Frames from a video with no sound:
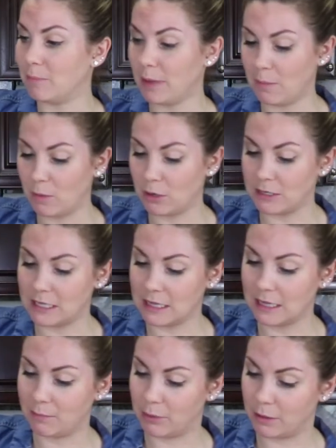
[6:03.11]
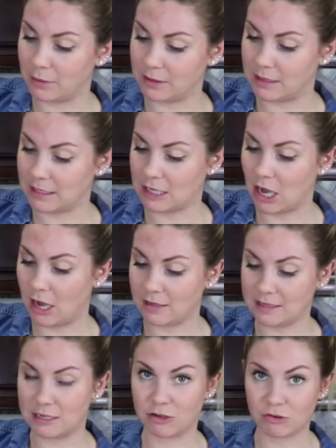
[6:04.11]
bit more deliberate with the
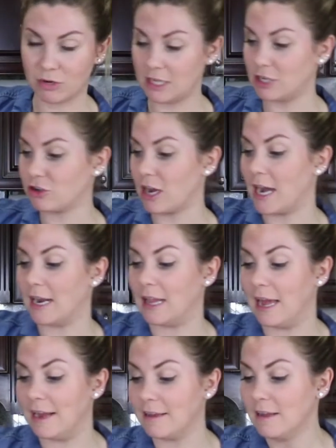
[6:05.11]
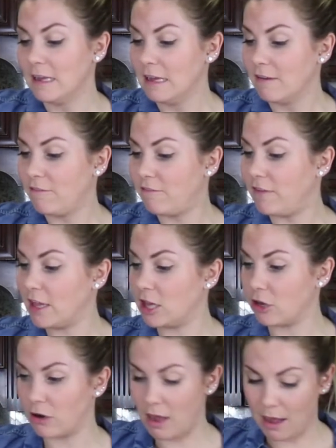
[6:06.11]
sauce and really try to like fill
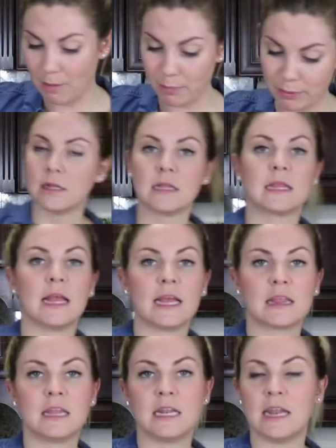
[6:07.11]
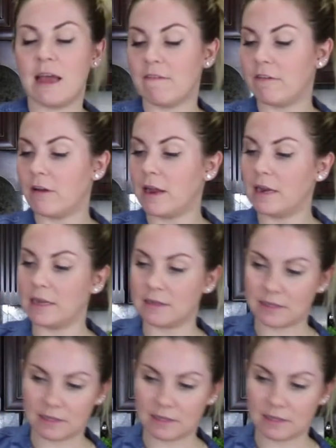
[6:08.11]
her up. Like the never-ending